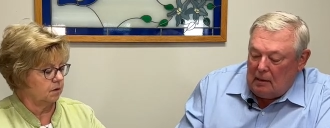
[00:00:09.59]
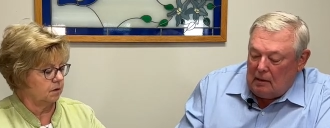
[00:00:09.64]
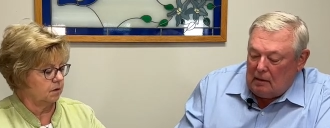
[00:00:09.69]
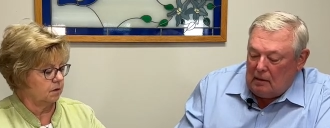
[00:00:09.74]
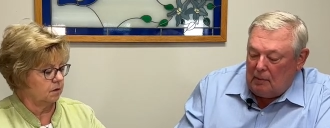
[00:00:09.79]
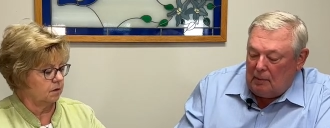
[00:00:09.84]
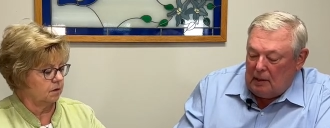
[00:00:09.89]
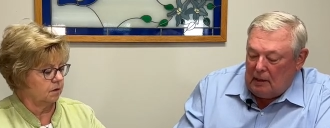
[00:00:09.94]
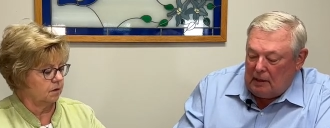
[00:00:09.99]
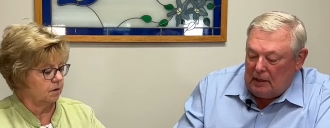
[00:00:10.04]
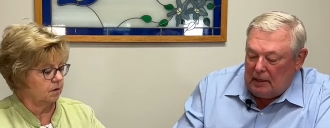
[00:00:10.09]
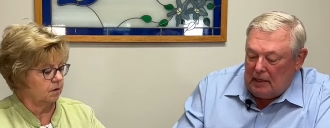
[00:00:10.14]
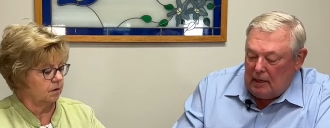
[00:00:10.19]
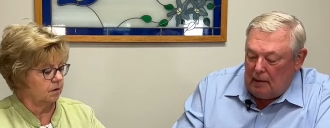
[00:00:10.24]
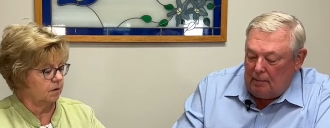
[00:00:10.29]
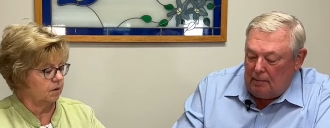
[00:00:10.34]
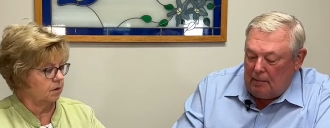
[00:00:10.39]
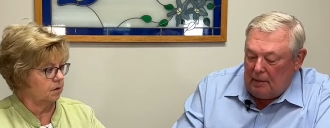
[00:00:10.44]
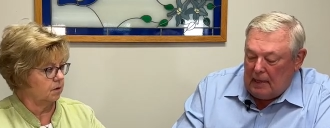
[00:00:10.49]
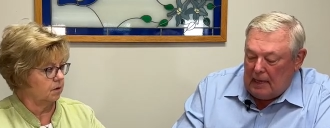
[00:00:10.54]
Speaker 1: the building
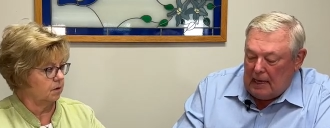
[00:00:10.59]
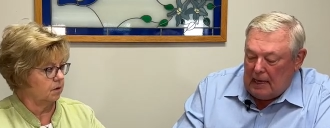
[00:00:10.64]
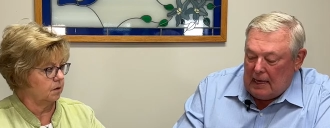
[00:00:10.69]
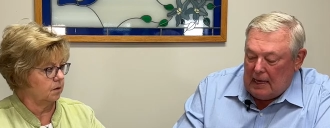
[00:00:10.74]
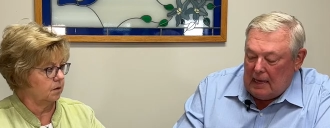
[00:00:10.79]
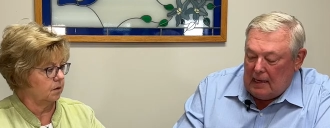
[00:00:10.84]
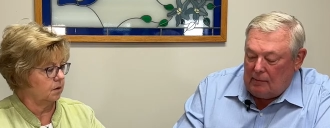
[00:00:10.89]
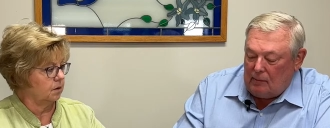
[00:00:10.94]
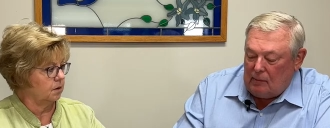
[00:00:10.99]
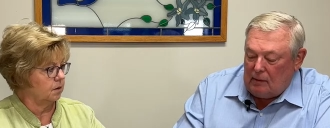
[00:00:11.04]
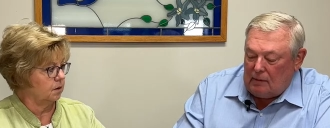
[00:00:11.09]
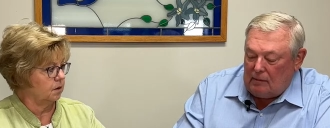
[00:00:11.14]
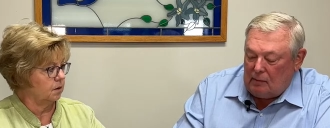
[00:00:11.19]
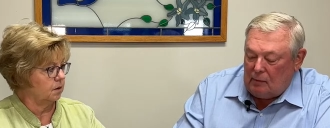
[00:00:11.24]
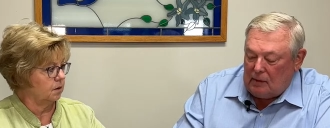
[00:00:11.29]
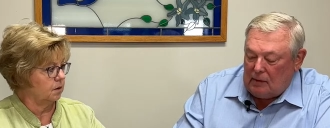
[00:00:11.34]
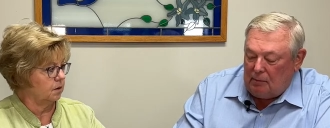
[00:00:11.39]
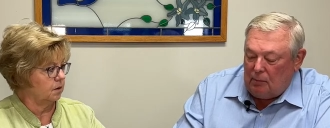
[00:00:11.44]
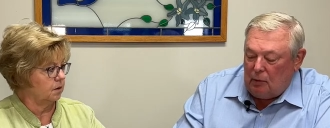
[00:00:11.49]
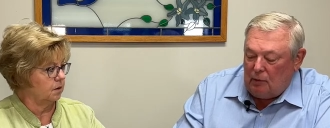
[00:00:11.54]
up, and we,
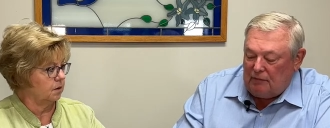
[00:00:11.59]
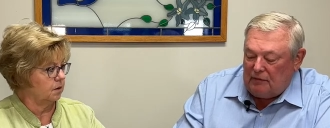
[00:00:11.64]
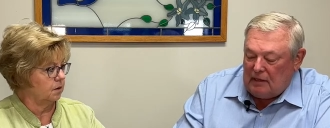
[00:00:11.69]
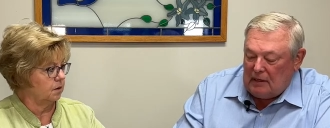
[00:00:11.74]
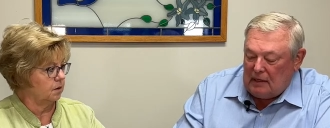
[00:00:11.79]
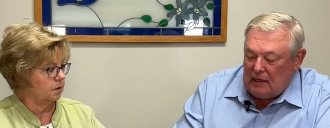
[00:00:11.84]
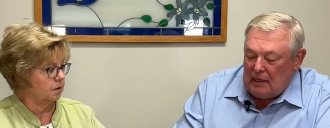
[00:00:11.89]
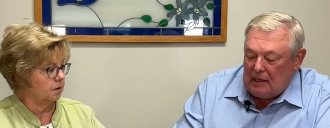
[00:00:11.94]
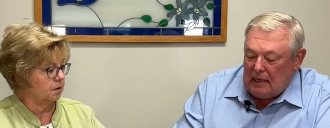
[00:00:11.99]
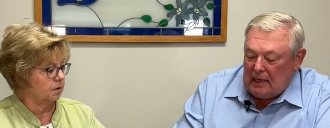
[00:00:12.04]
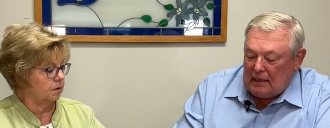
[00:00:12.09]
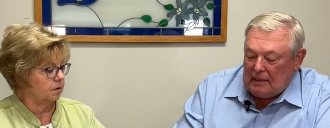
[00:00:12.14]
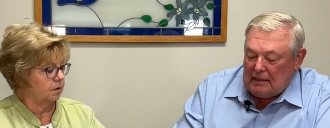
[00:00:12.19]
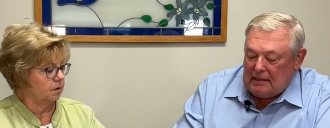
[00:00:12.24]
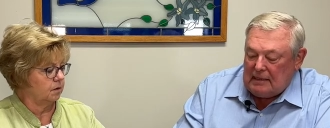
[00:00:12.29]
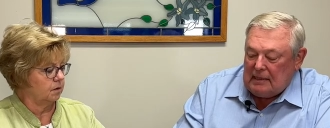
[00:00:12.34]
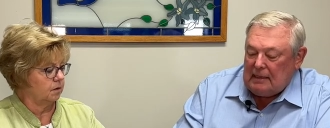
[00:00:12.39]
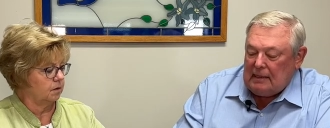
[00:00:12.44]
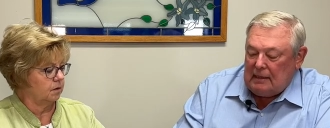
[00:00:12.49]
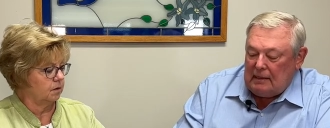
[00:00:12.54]
we moved in in
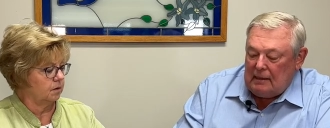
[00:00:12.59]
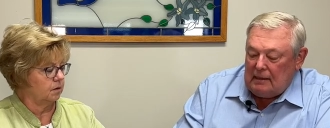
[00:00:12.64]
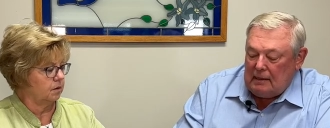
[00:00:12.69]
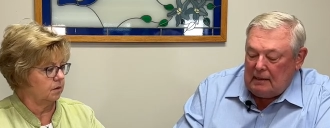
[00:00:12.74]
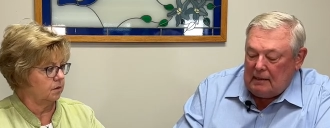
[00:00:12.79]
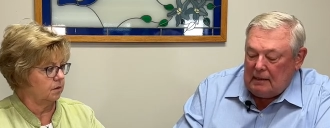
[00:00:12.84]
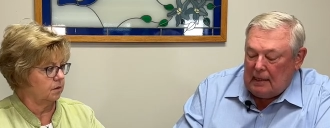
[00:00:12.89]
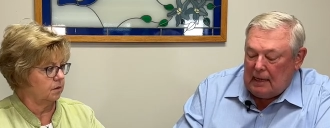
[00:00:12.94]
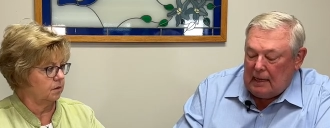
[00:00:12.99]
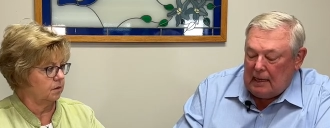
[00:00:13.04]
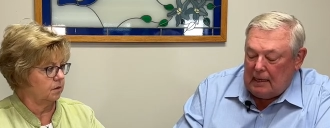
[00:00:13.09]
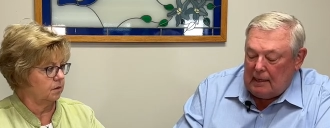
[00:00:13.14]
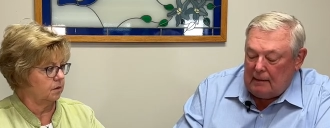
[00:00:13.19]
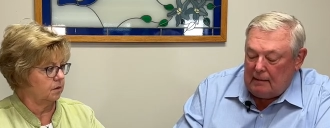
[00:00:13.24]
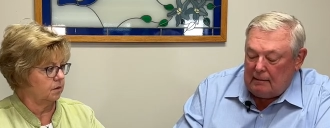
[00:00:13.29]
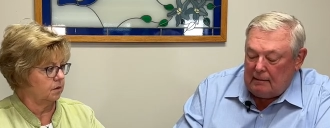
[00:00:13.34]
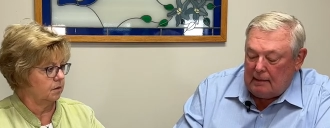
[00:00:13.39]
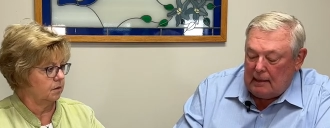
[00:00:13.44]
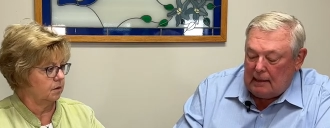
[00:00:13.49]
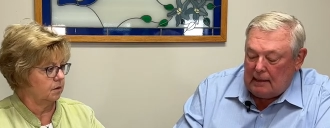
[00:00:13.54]
nineteen
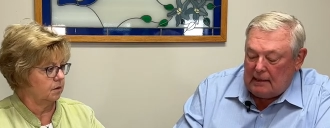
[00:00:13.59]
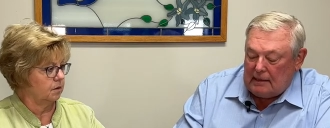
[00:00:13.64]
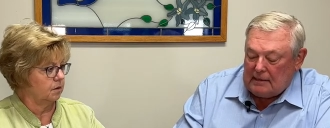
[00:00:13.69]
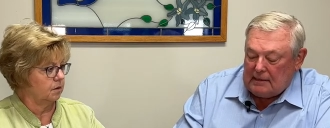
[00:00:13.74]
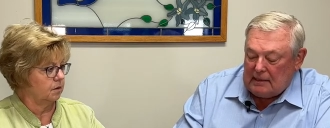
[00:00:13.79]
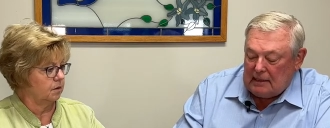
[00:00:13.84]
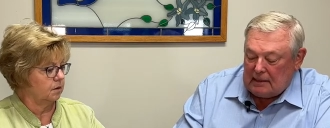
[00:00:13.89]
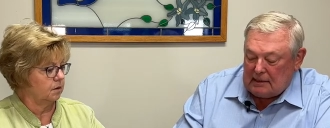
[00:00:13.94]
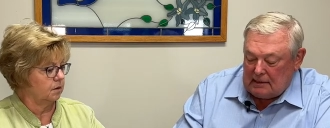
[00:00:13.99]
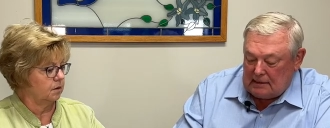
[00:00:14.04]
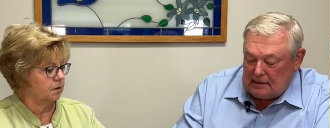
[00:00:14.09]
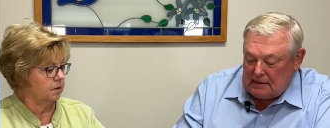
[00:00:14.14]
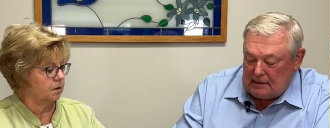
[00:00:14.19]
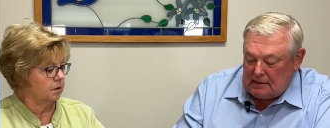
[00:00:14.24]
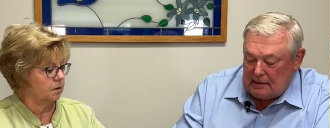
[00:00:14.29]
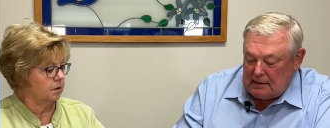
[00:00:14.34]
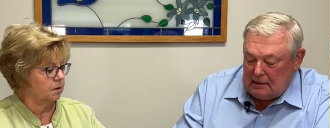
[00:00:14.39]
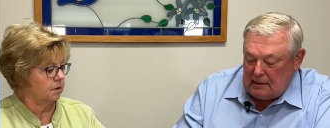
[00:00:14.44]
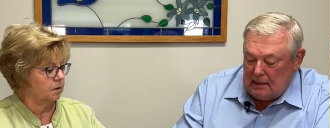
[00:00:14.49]
eighty-six,